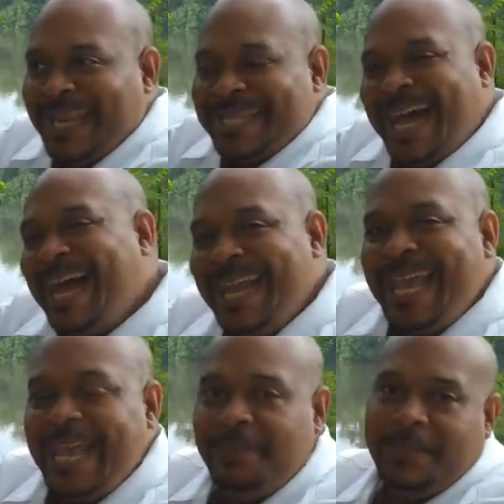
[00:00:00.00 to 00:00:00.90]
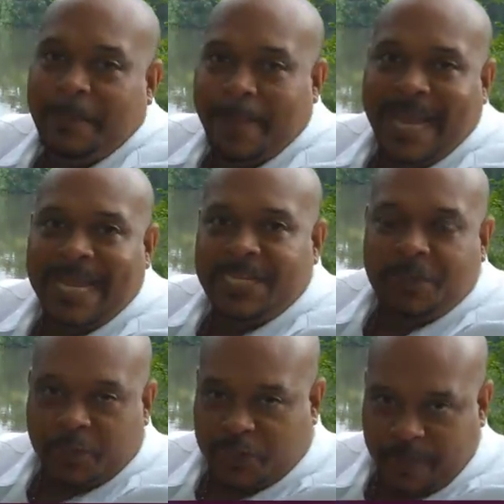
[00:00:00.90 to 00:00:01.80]
as I gave the
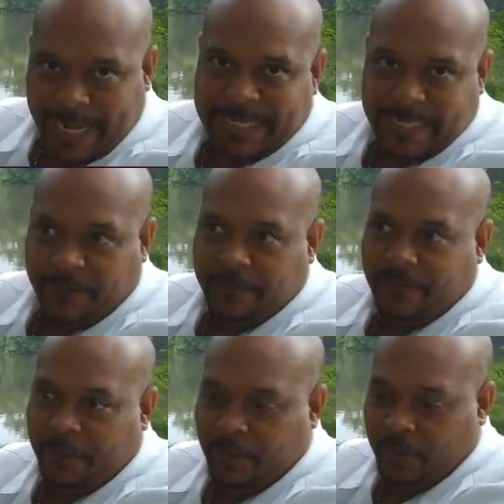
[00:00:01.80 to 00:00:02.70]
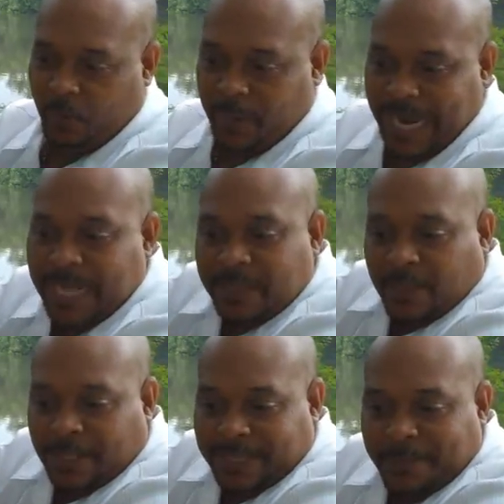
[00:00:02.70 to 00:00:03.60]
man's perspective on what I
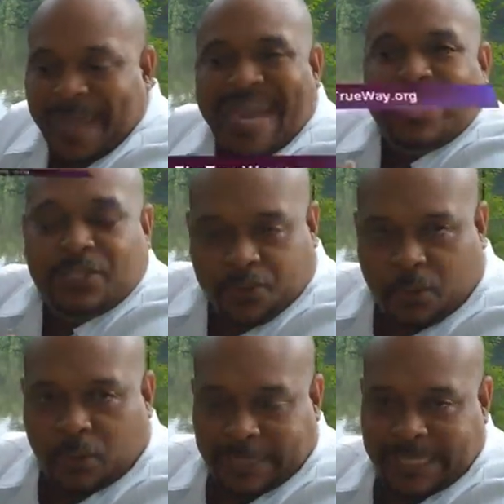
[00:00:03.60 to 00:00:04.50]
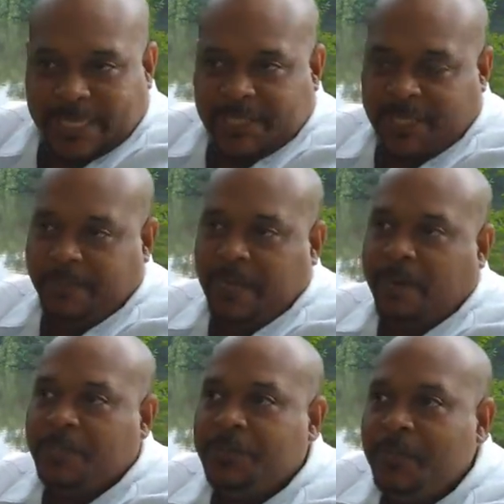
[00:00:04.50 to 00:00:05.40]
thought the man's role is in
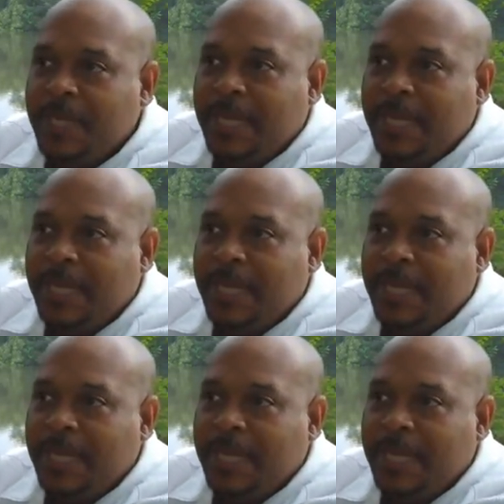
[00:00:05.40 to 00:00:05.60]
marriage,